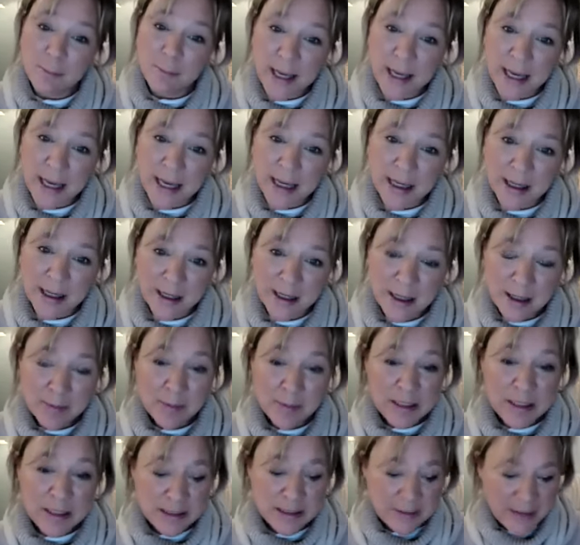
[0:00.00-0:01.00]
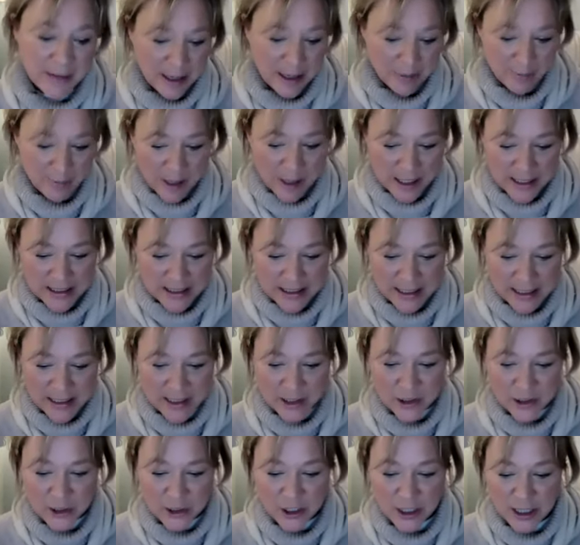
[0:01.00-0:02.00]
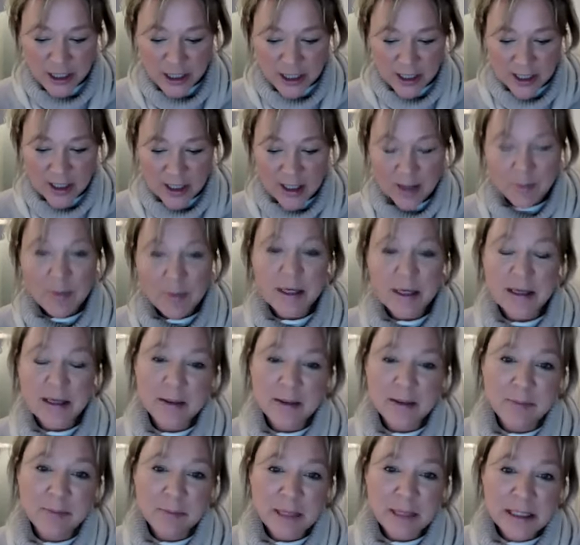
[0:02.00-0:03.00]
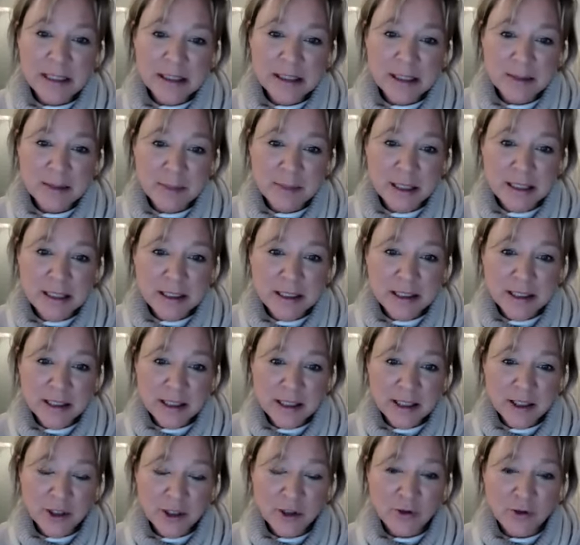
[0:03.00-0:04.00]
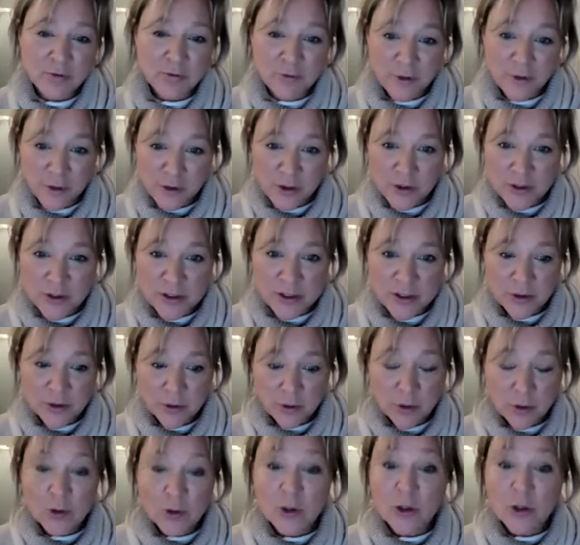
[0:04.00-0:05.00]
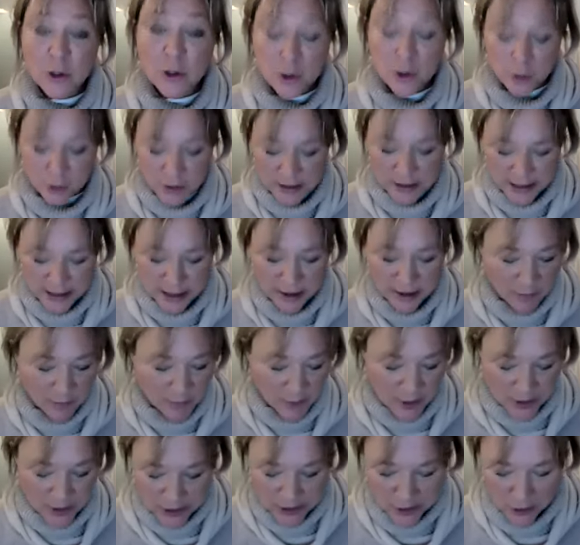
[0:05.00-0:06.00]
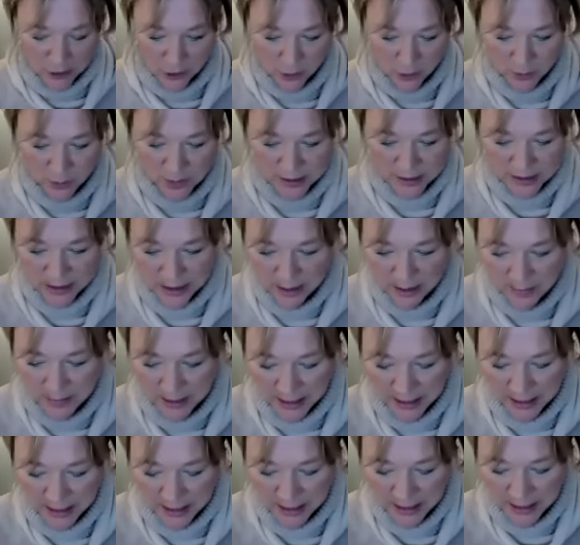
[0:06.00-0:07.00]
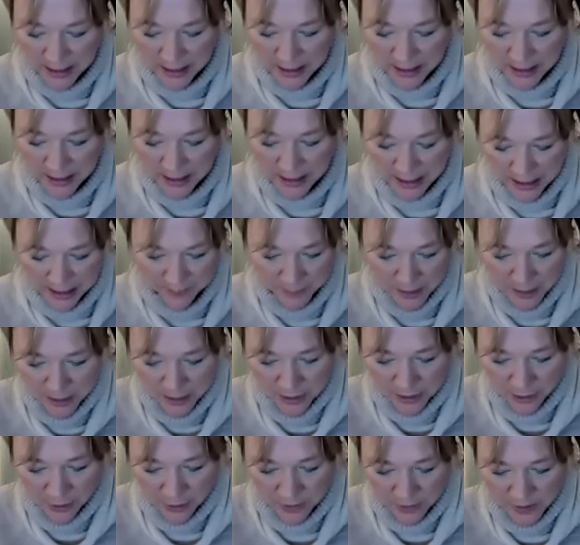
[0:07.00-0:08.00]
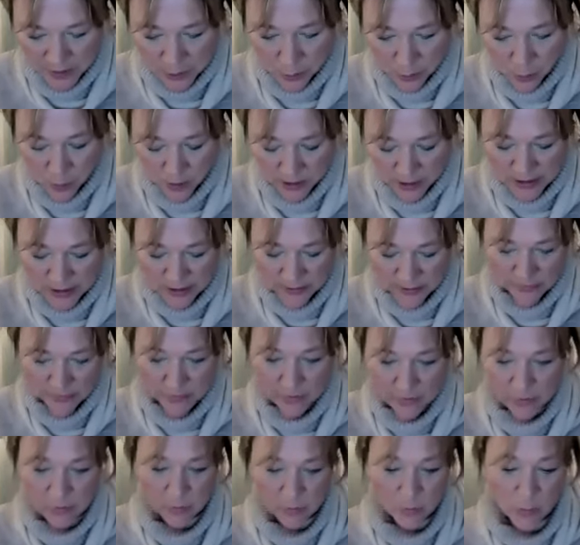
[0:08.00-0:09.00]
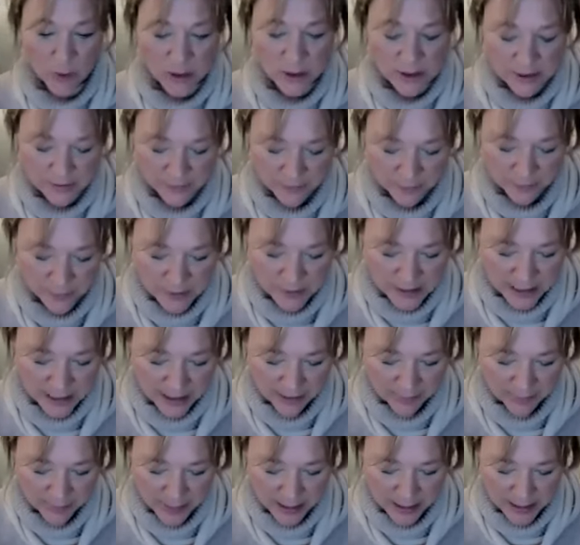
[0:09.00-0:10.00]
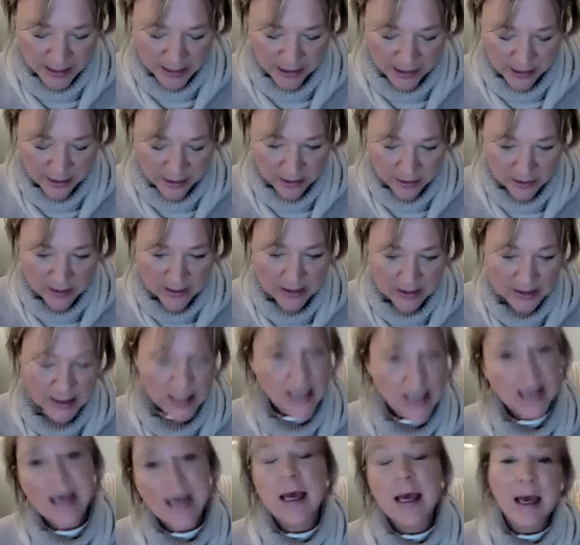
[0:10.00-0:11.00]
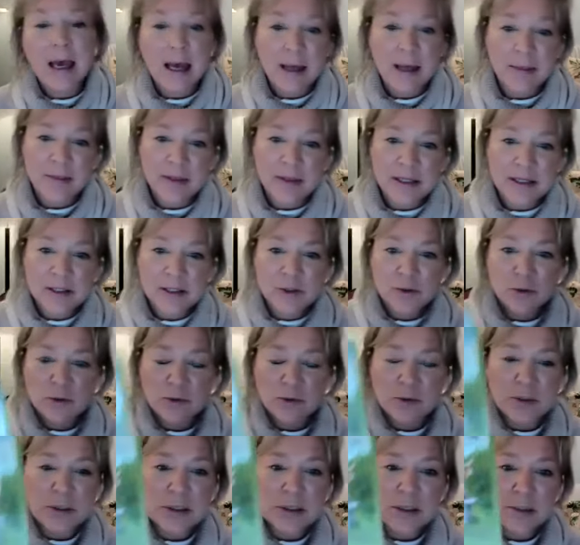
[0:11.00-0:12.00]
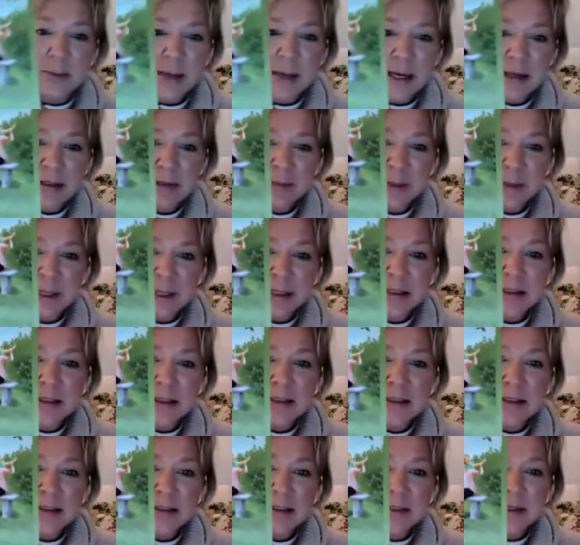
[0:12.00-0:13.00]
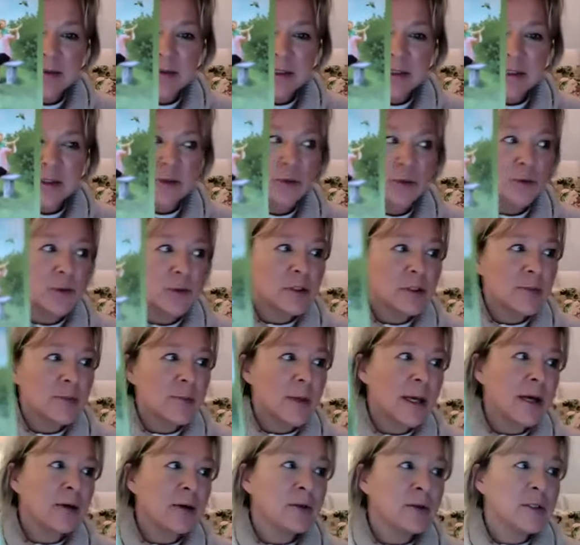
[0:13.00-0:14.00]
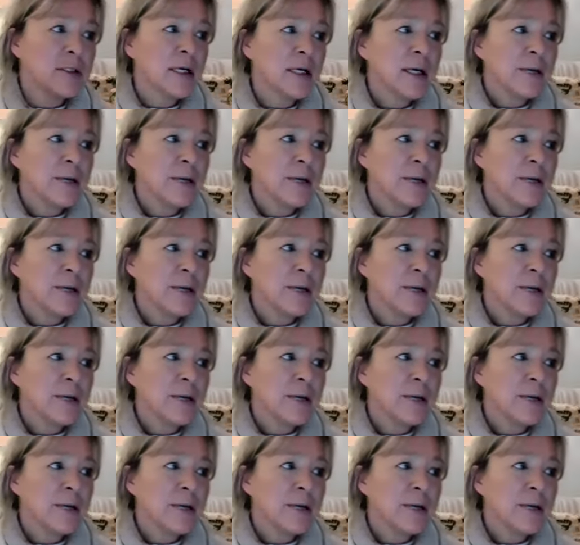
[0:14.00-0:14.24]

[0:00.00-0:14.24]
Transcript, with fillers: back, but in that right energy. But in the meantime, my darling, you focus on yourself because look what's coming in in. You've got this wonderful, wonderful Ten of Pentacles. And this talks about abundance and this talks about